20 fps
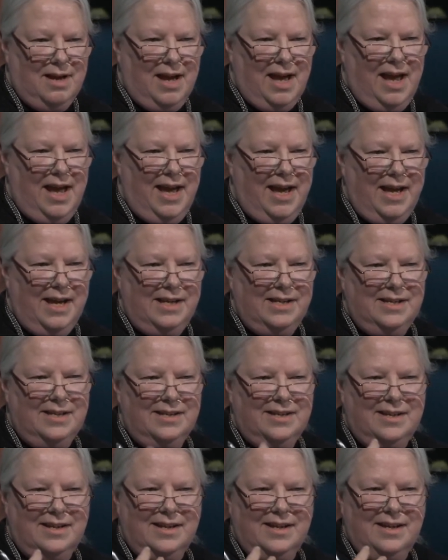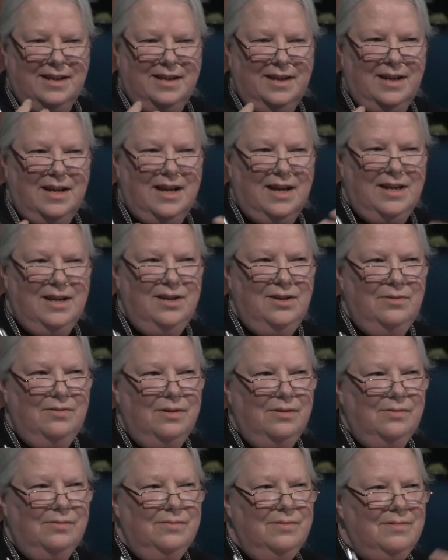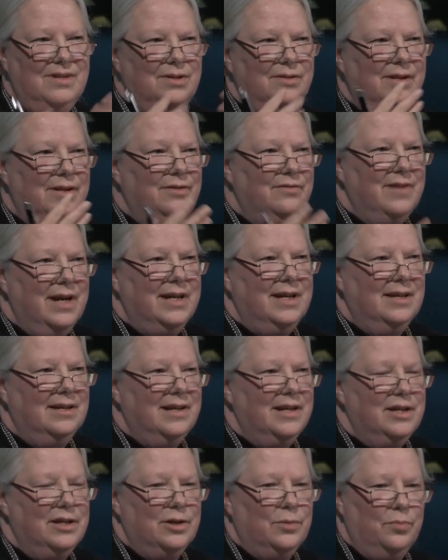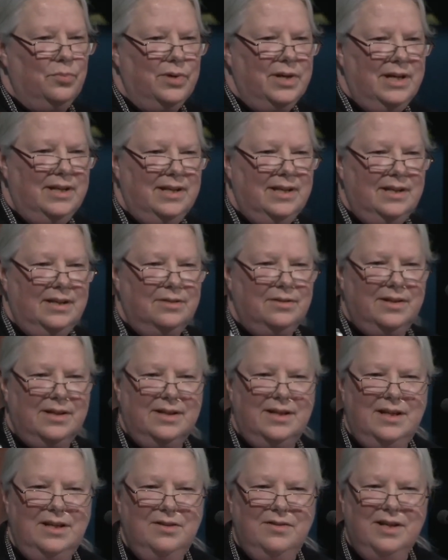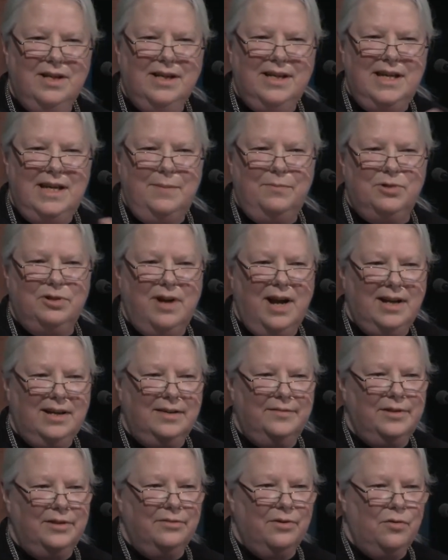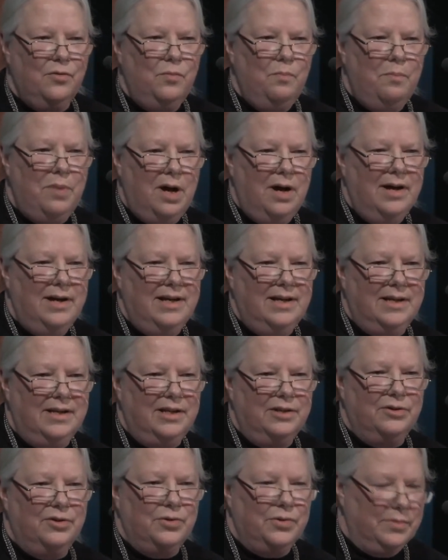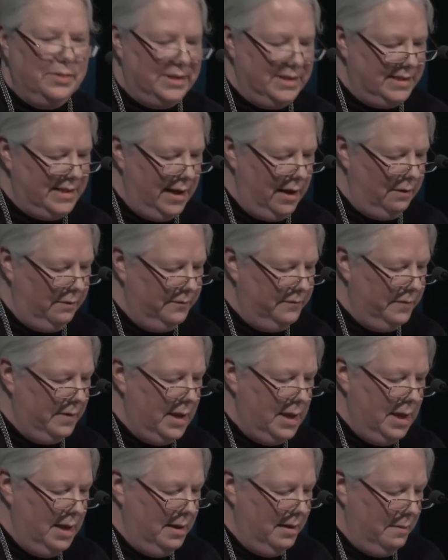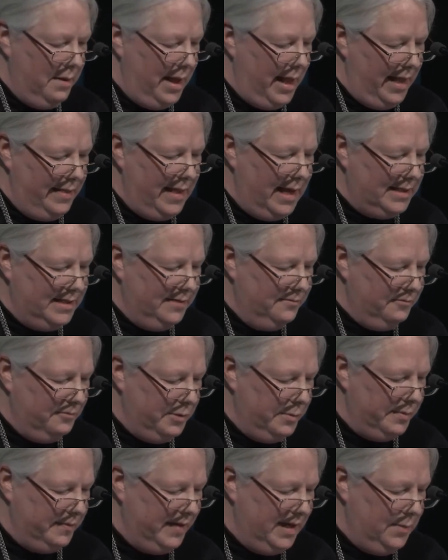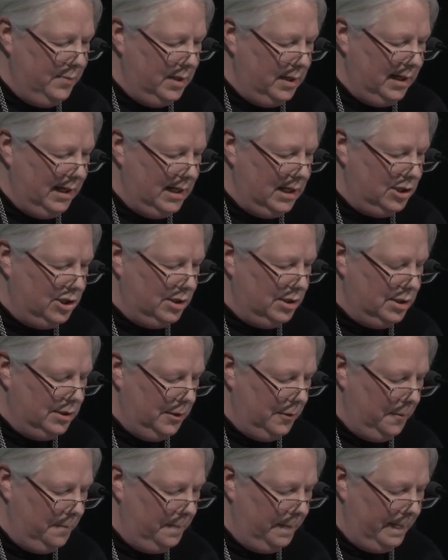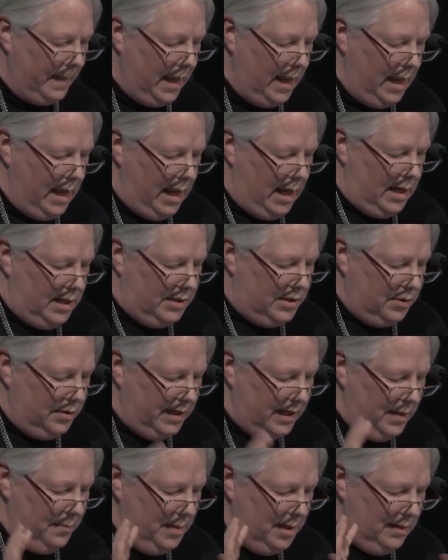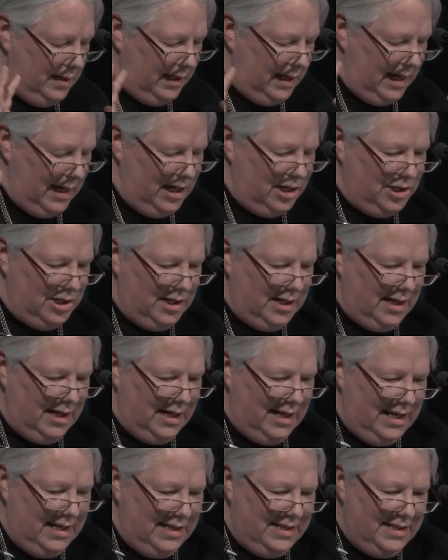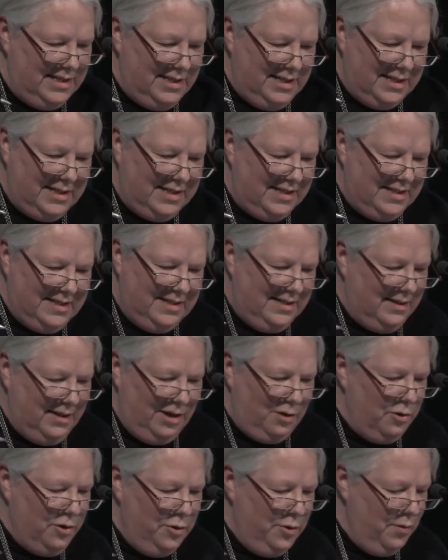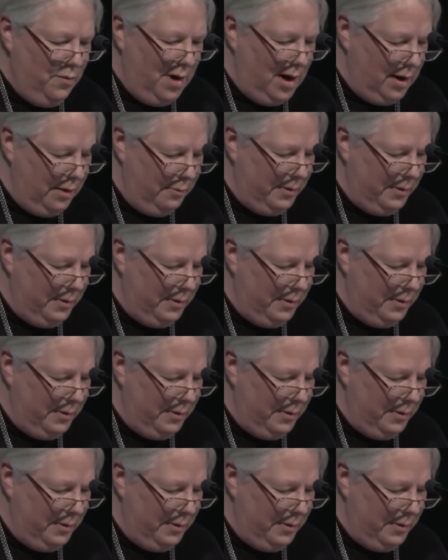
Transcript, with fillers: And you know, you can regulate your breathing, you can, you can keep track of your own body and your own self. And that's a form of communication too. So communication is just, you know, who are